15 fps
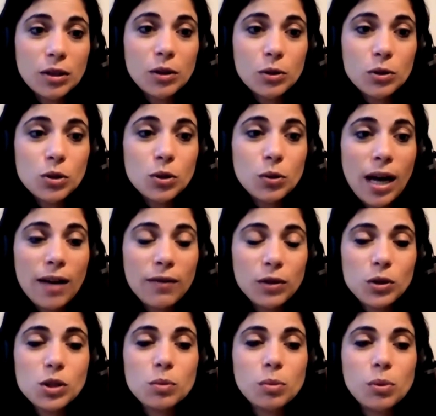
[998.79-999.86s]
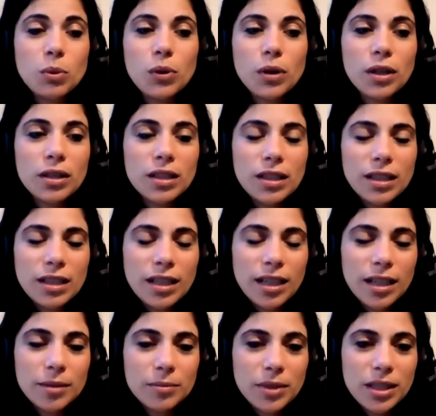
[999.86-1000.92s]
those who have your support
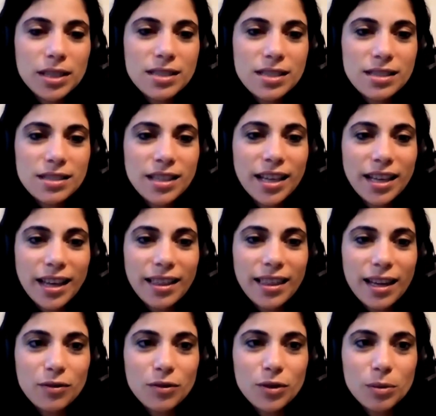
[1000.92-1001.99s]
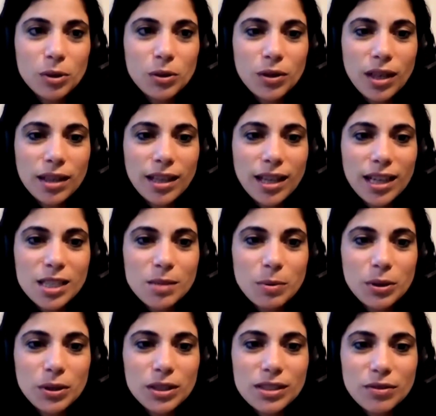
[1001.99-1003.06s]
can get that from you, get that
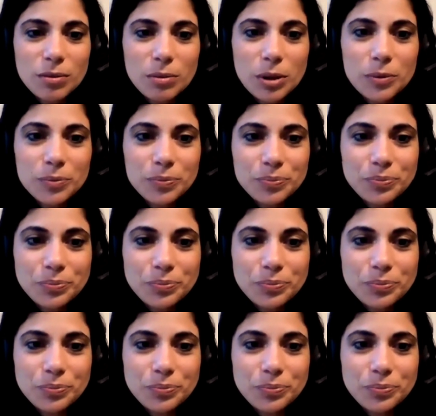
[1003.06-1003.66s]
experience from you.